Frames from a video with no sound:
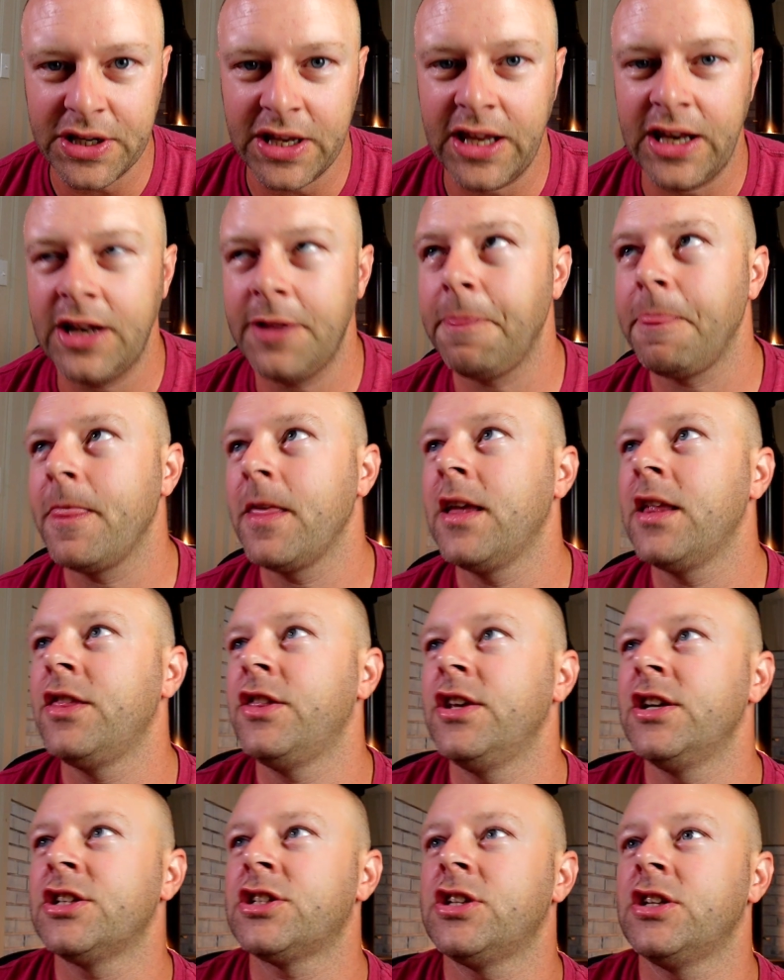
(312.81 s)
And
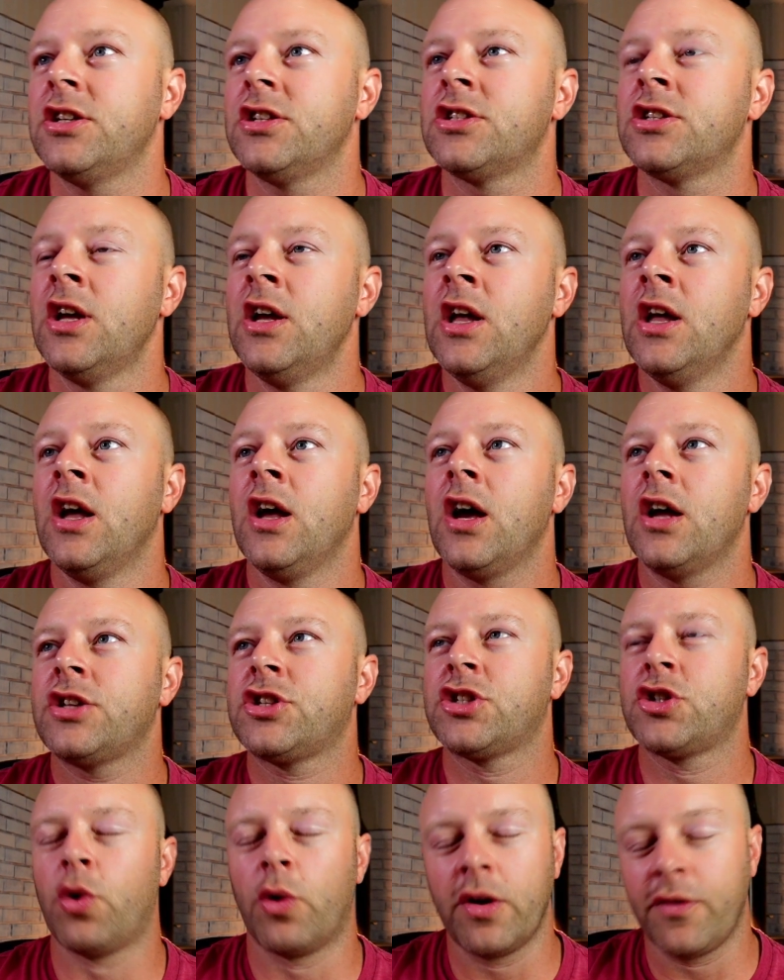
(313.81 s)
this is
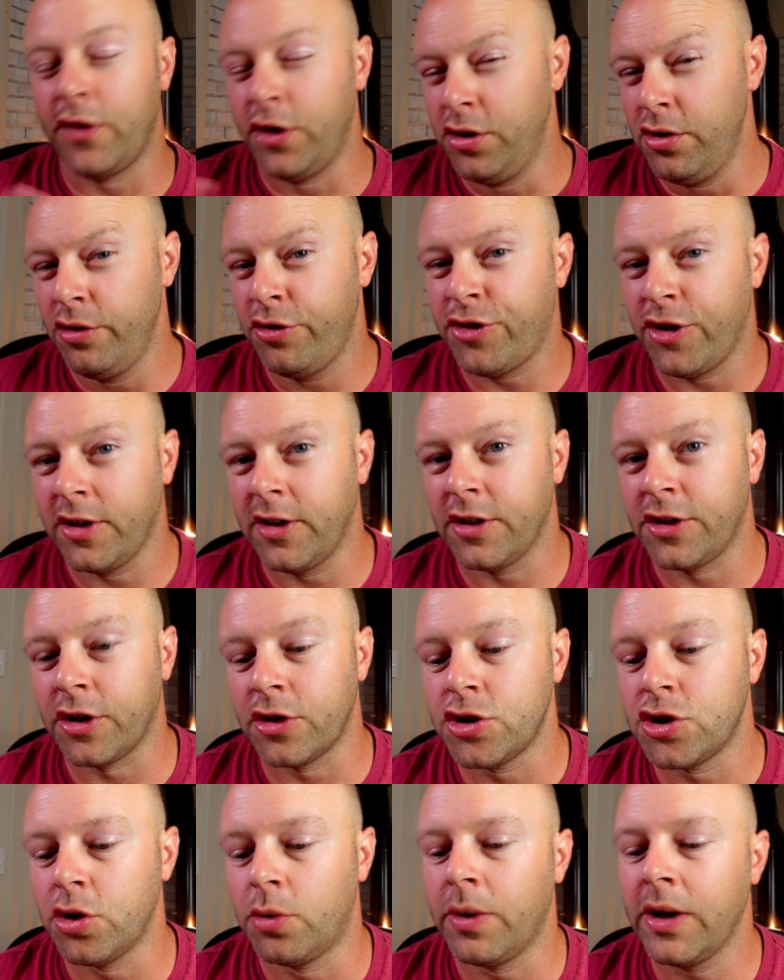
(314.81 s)
sort of a new thing that they're
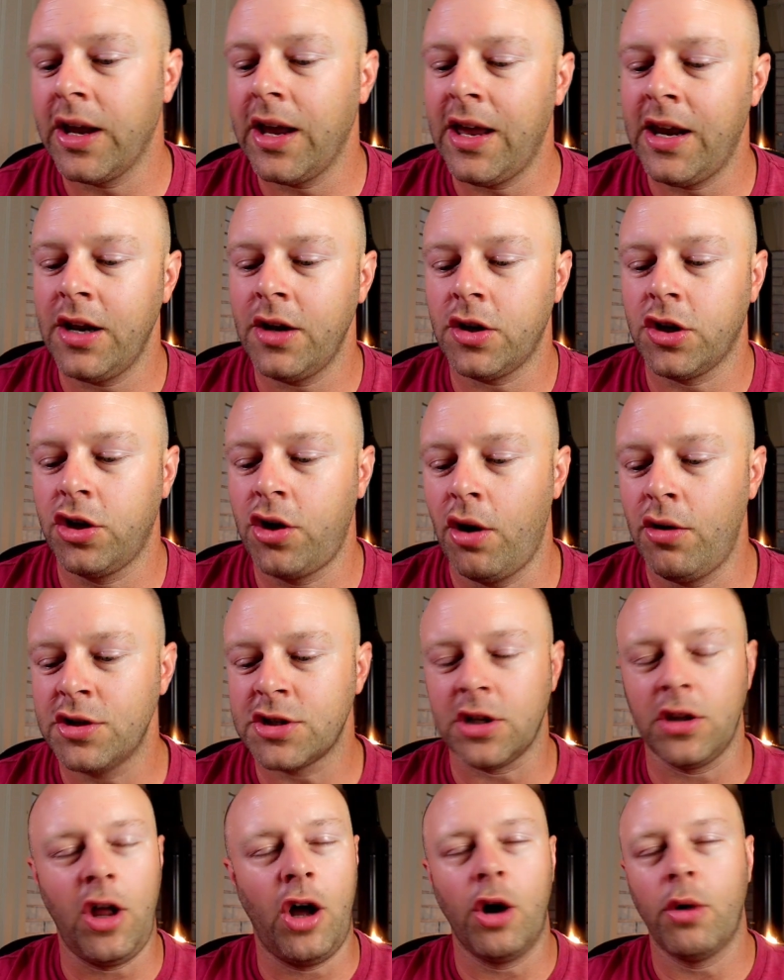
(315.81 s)
doing, and it goes
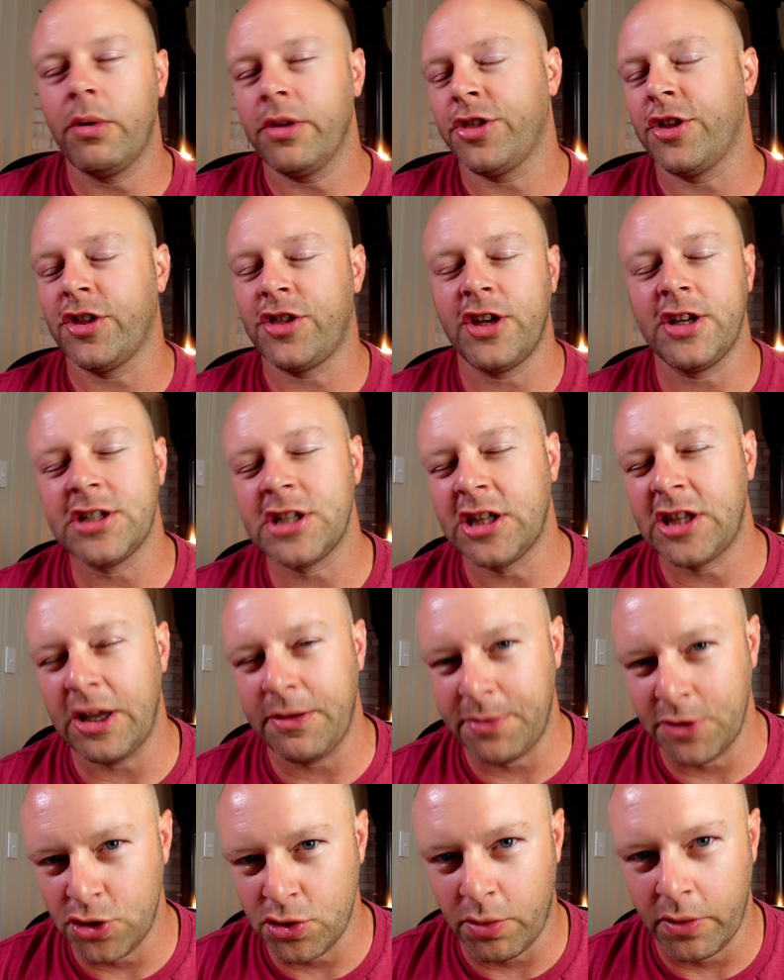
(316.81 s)
along with the things that
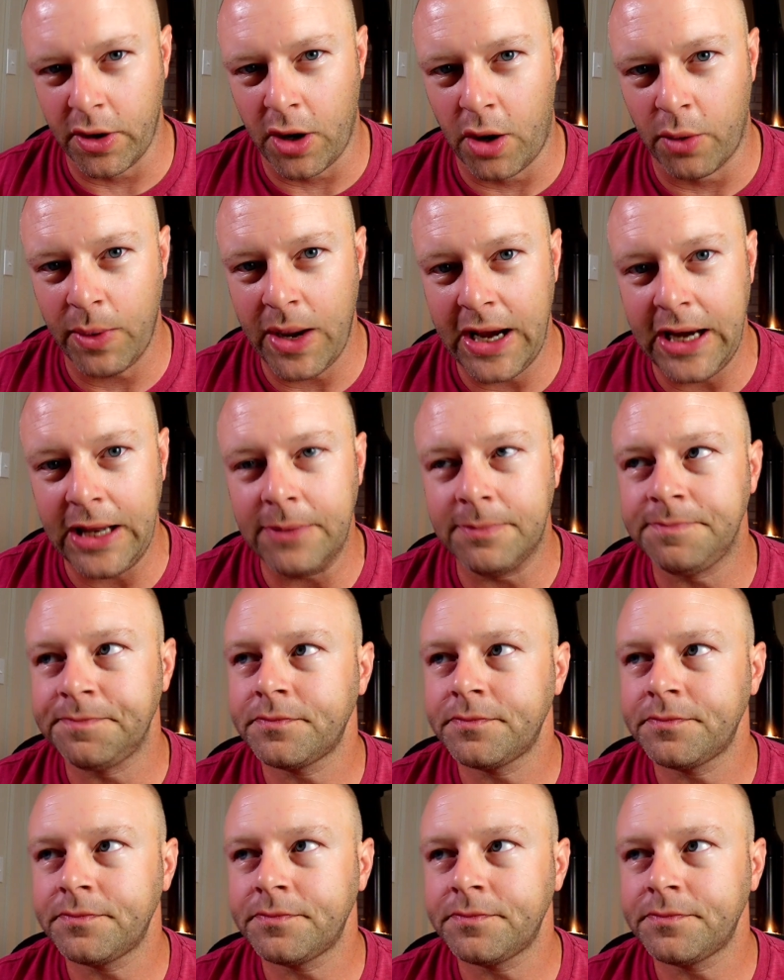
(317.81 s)
they've been doing already.